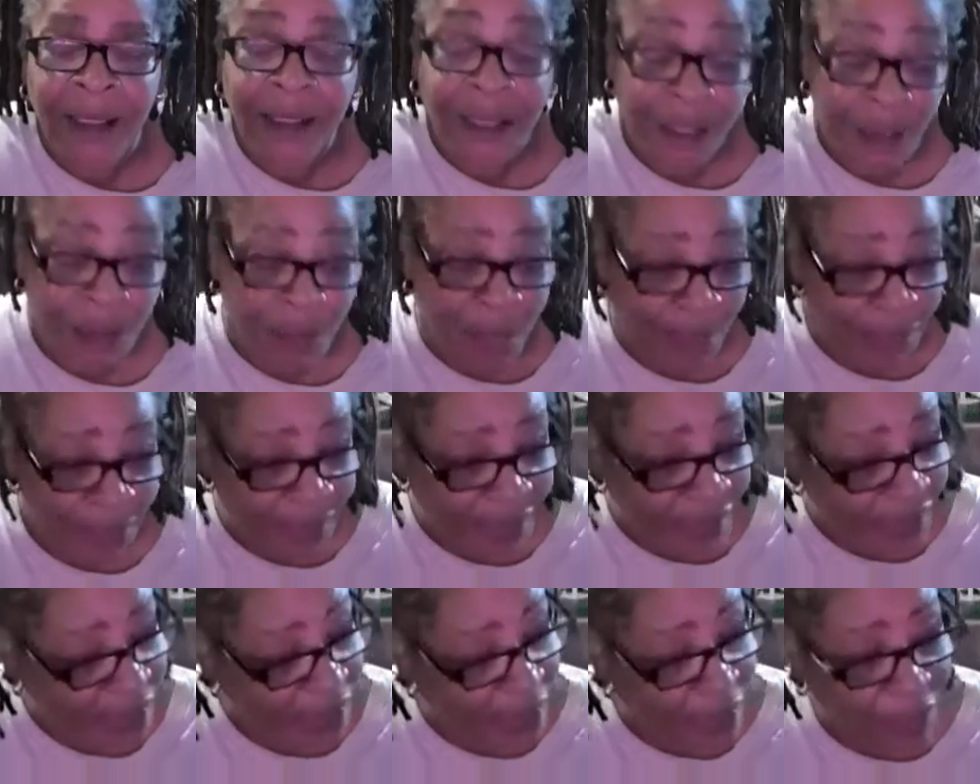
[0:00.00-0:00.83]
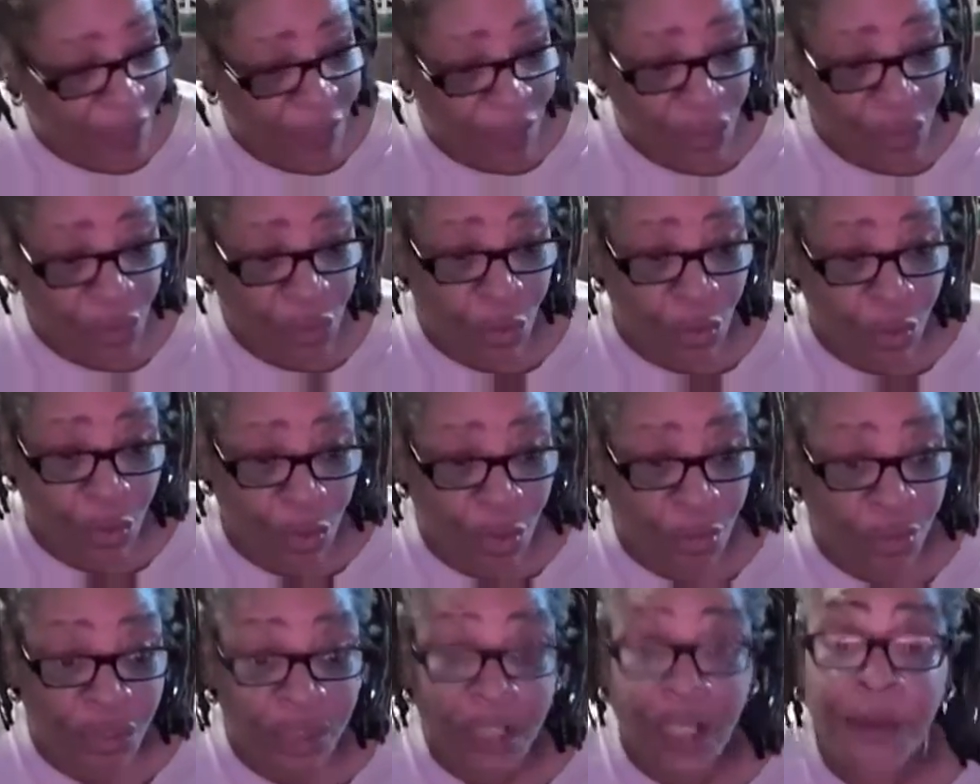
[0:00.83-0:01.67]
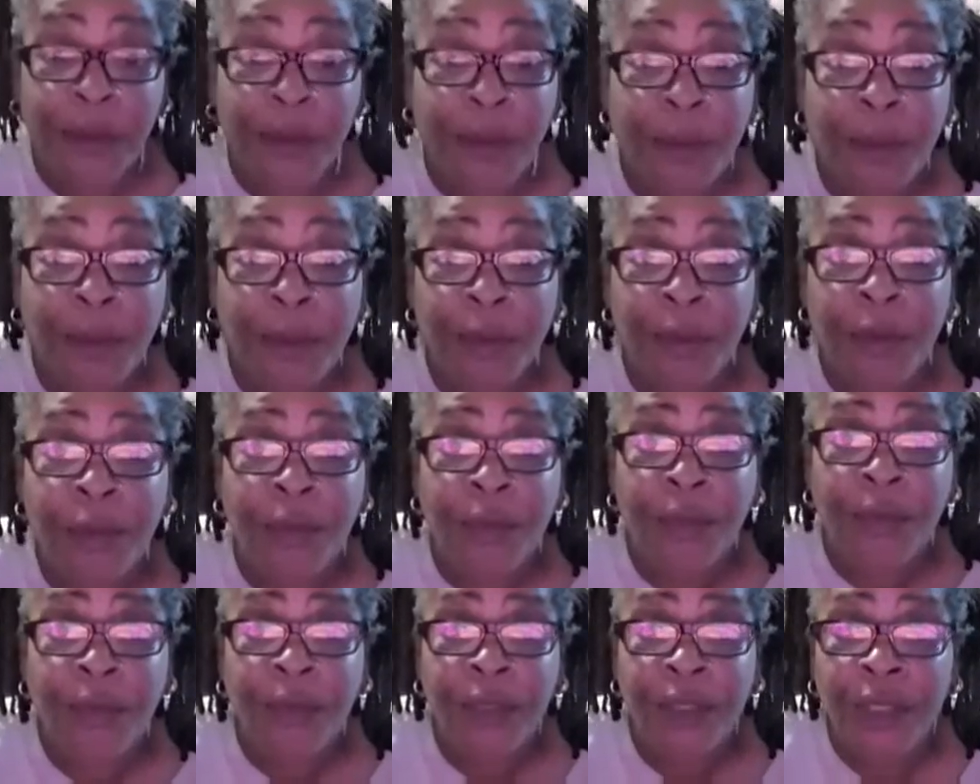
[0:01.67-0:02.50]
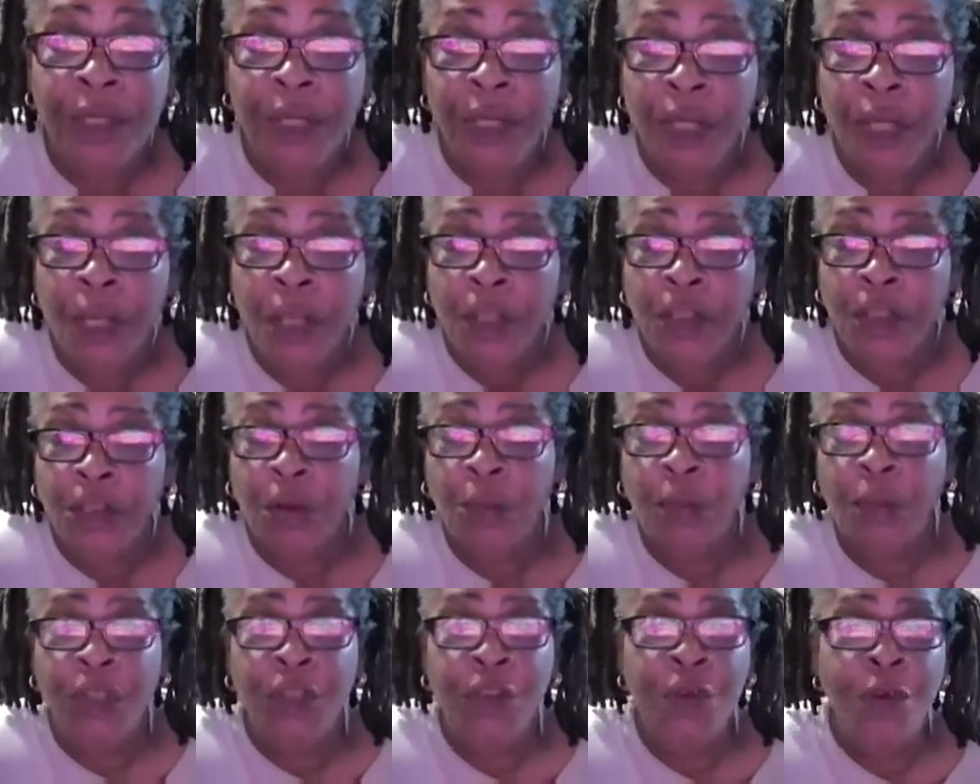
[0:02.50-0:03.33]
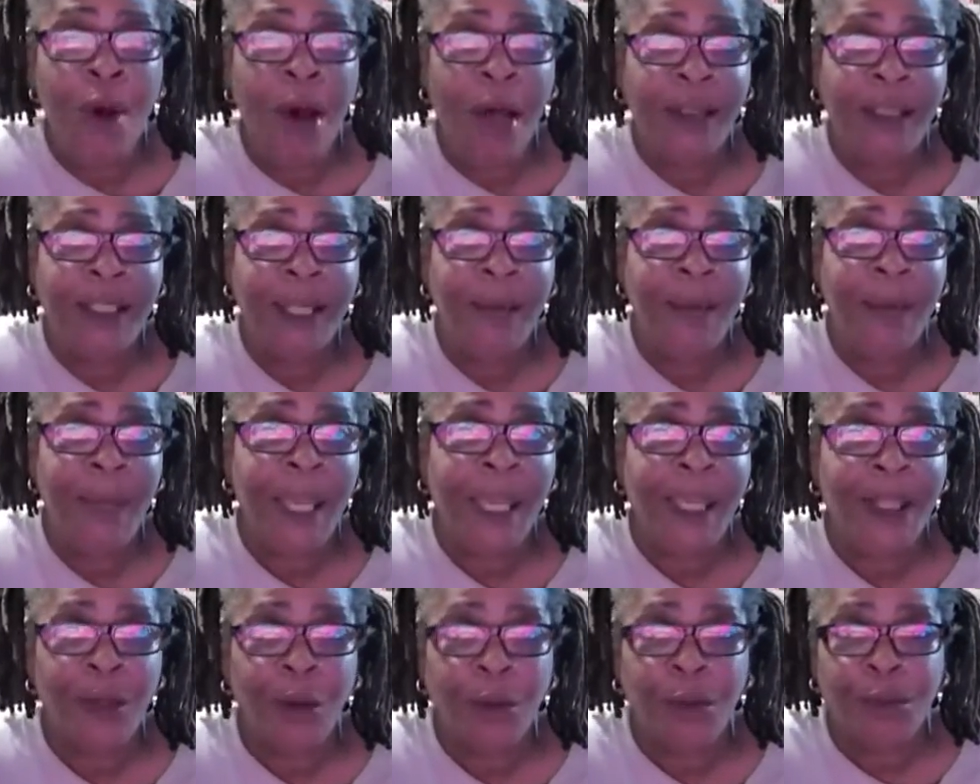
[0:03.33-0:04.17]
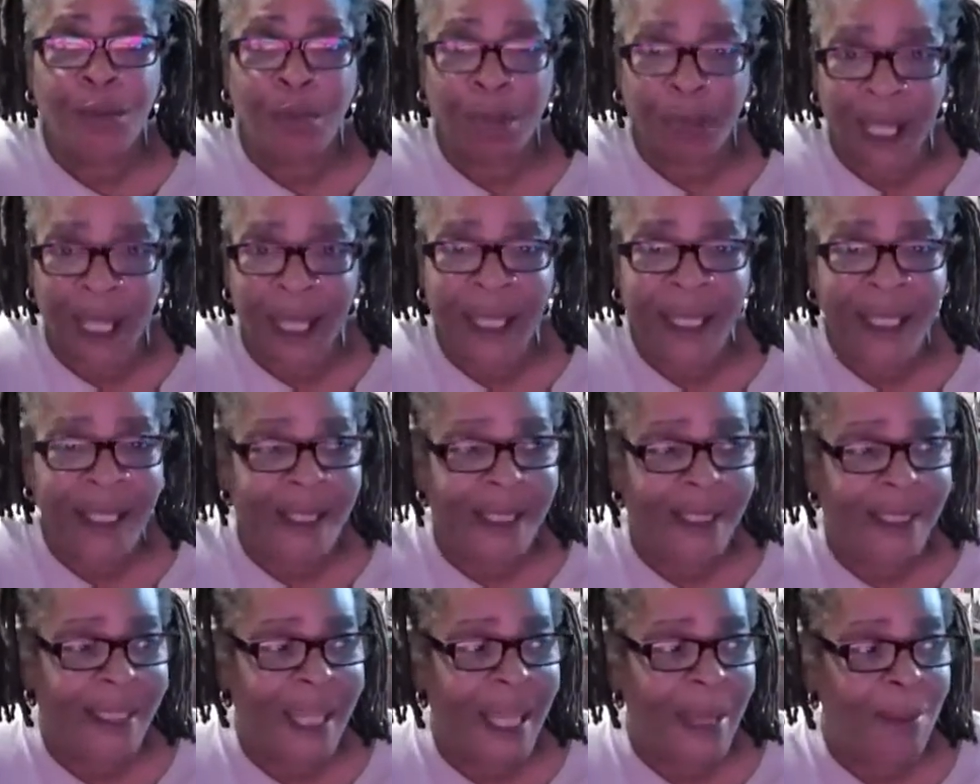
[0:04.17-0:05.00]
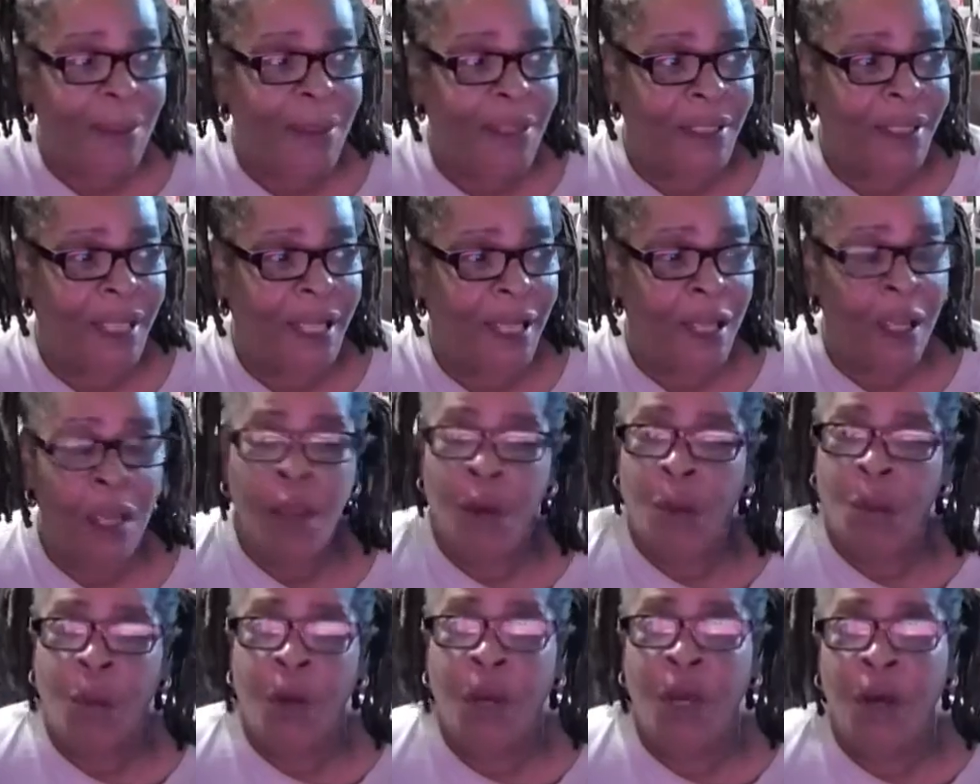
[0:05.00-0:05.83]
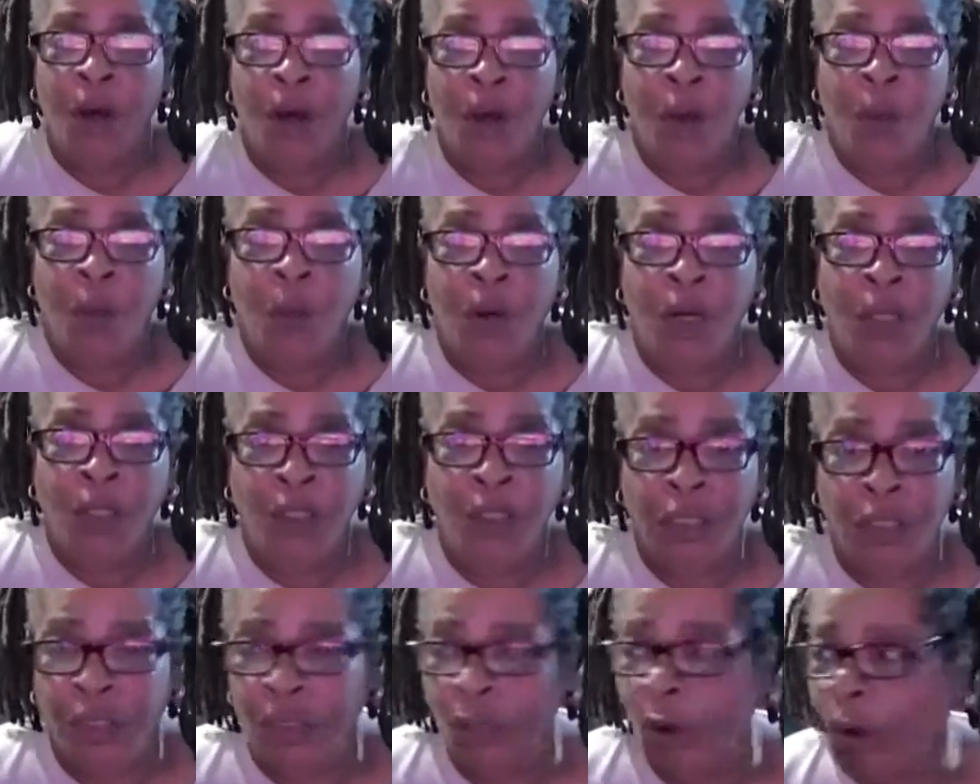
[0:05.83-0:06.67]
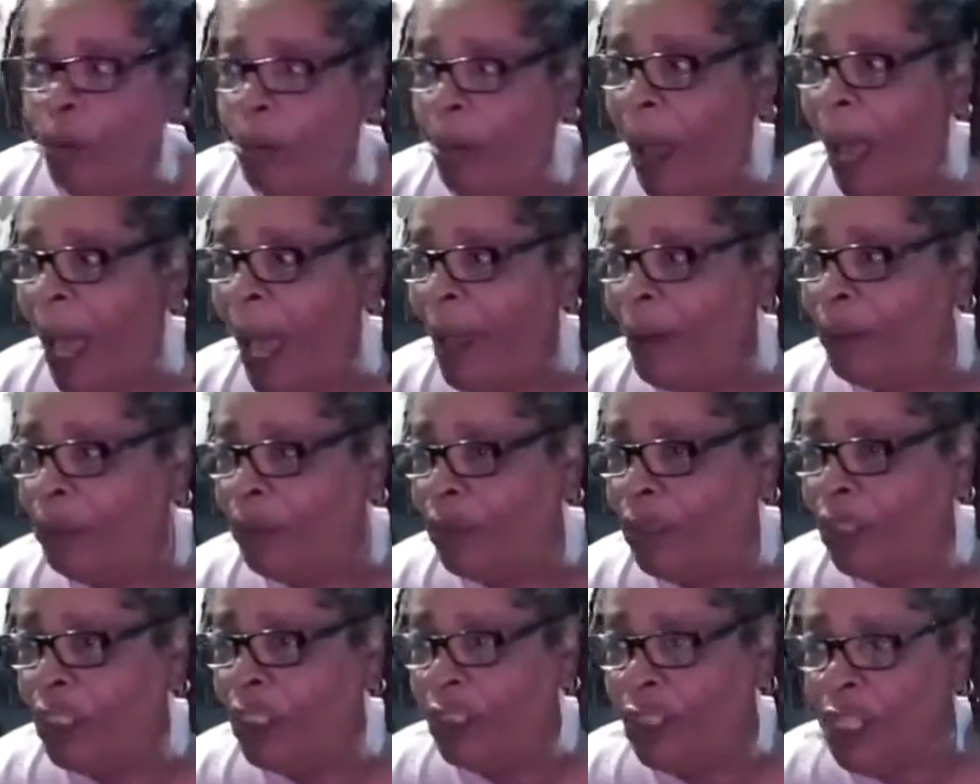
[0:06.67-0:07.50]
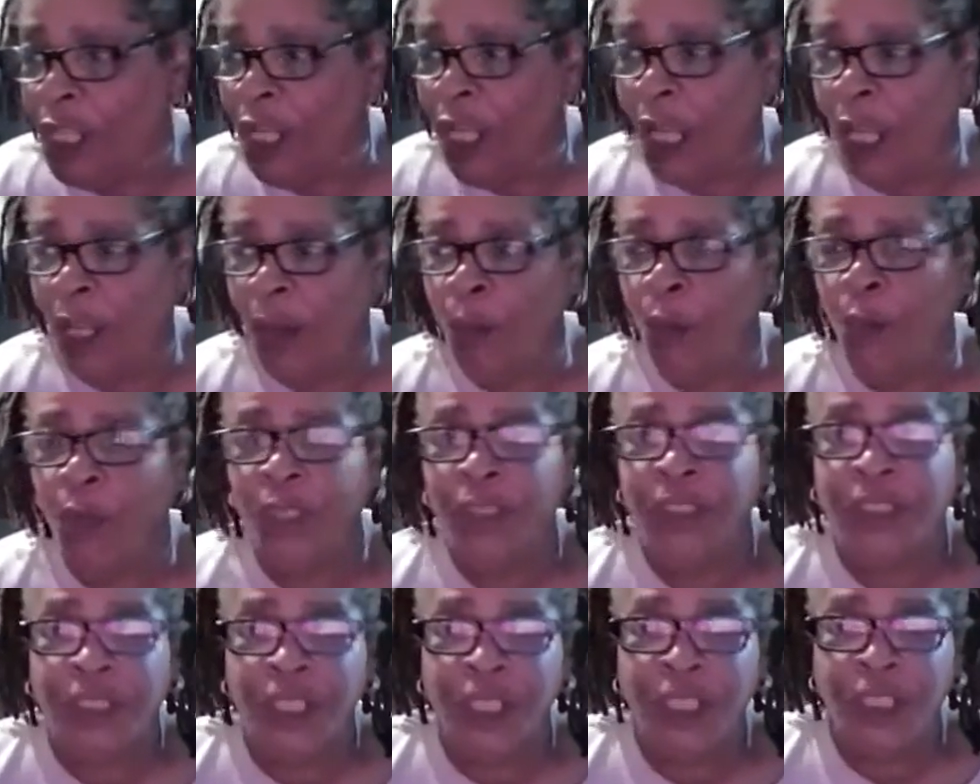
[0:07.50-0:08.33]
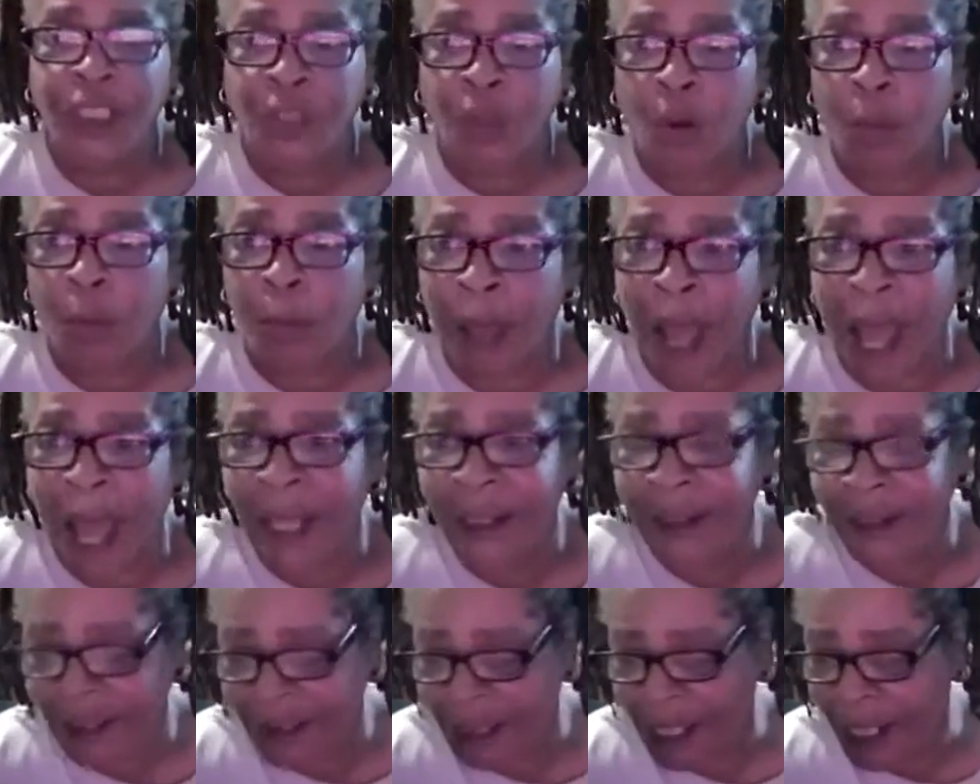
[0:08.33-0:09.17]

see, you have to study to show yourself approved. So when you out there making those blanket statements like, well, well, Joe Biden with this, and we'll see Joe Biden